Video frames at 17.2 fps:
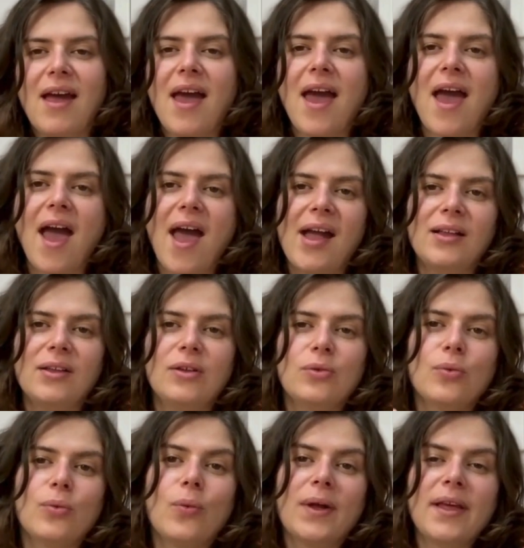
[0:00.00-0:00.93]
And
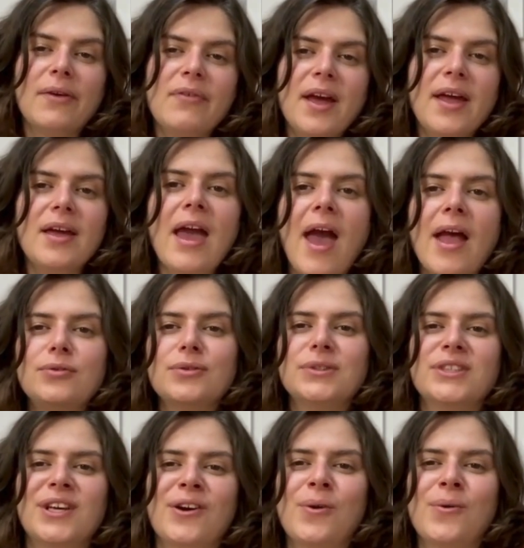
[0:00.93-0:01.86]
whenever I had to
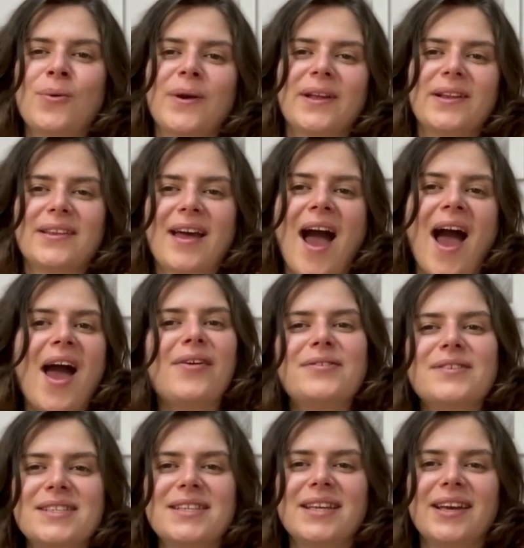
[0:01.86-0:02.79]
deal with
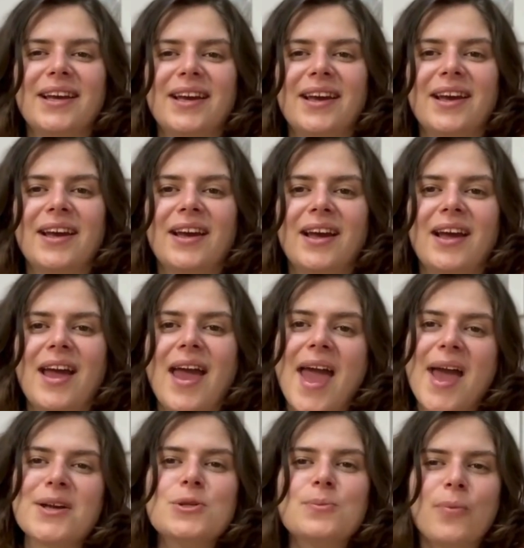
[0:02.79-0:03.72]
IFC
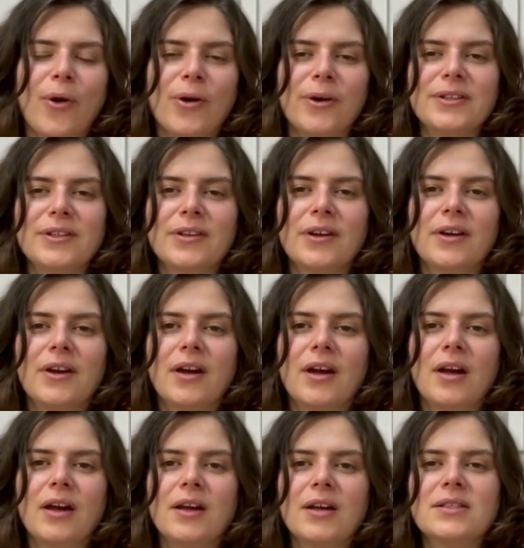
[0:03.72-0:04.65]
export,
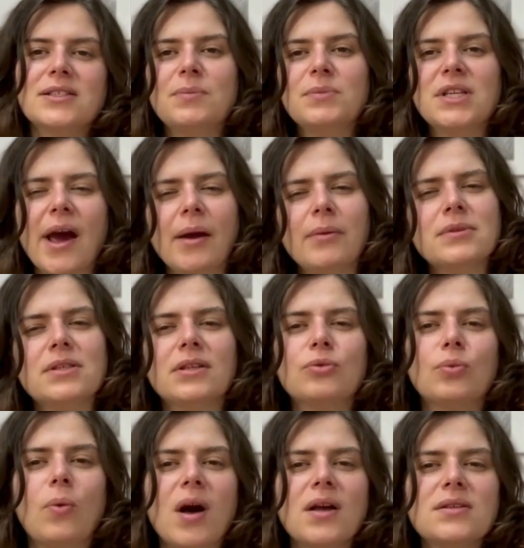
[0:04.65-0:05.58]
sometimes
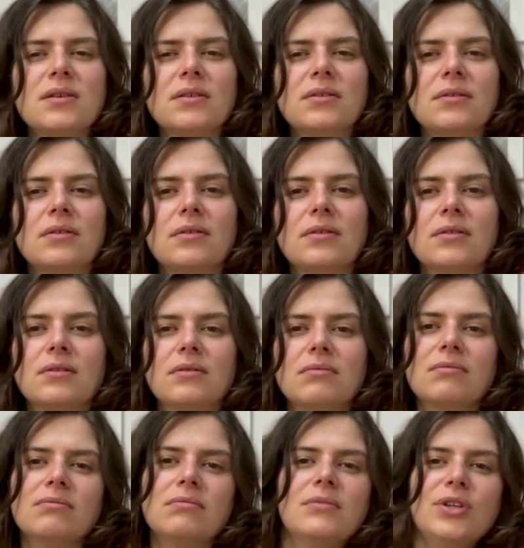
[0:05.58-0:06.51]
it wasn't
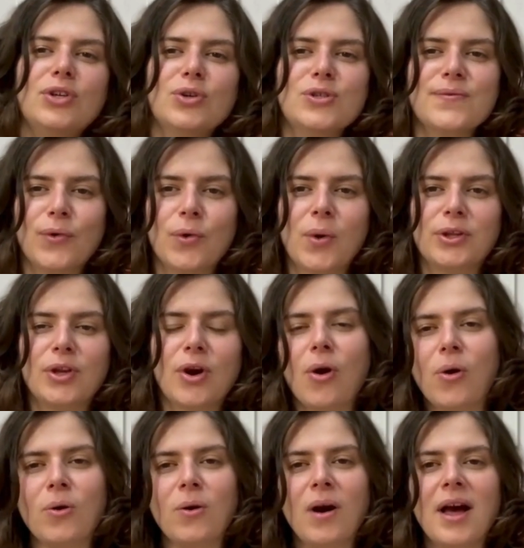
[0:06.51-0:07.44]
useful at
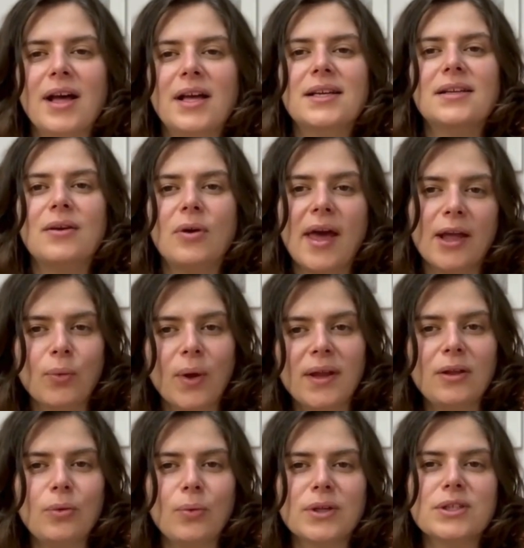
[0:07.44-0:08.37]
all. And when
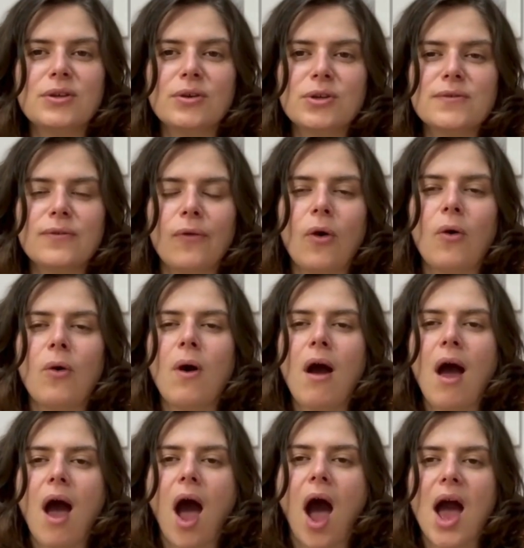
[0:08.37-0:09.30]
it was useful,
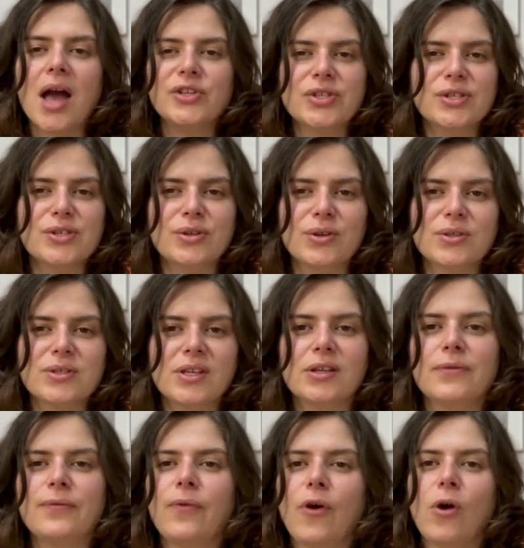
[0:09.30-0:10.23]
I just used it
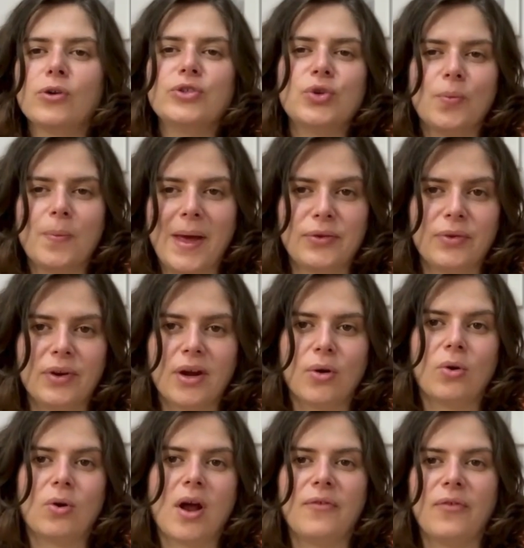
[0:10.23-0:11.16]
for geometrical
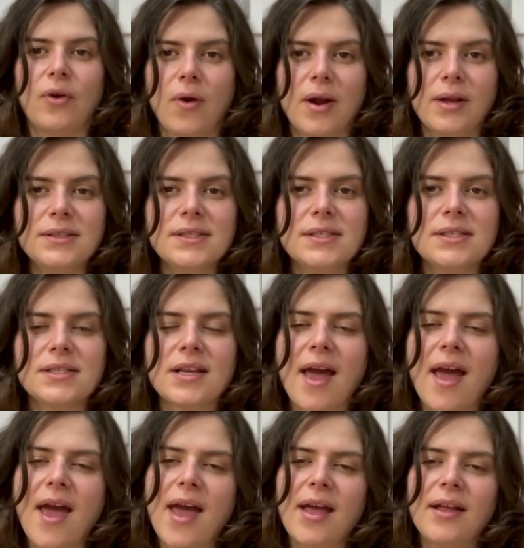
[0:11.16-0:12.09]
reference
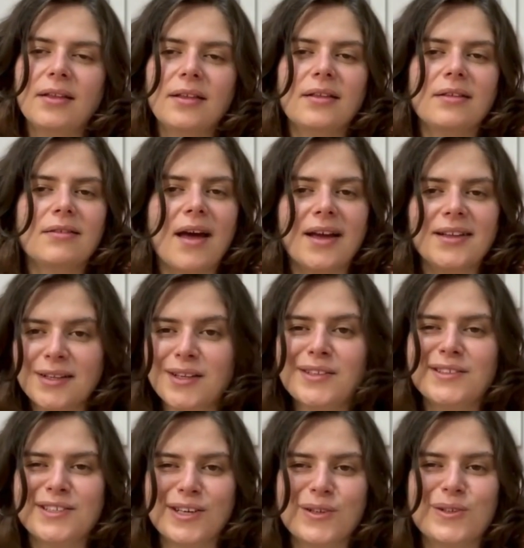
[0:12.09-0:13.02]
and I
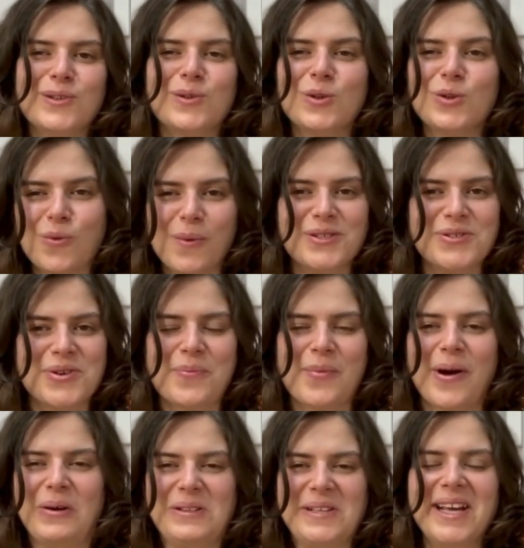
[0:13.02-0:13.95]
didn't think too much
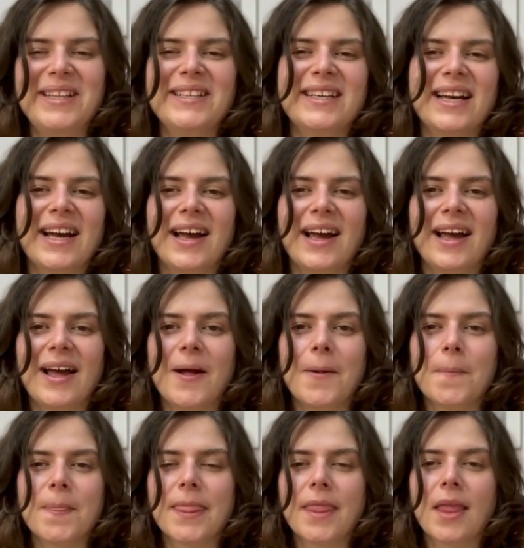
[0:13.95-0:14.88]
about it.
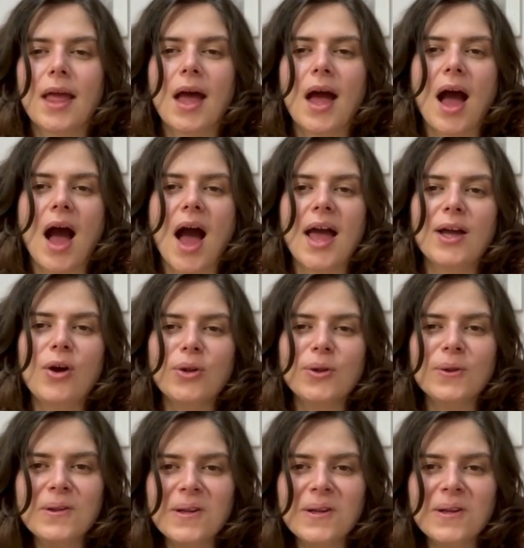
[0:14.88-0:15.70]
I got to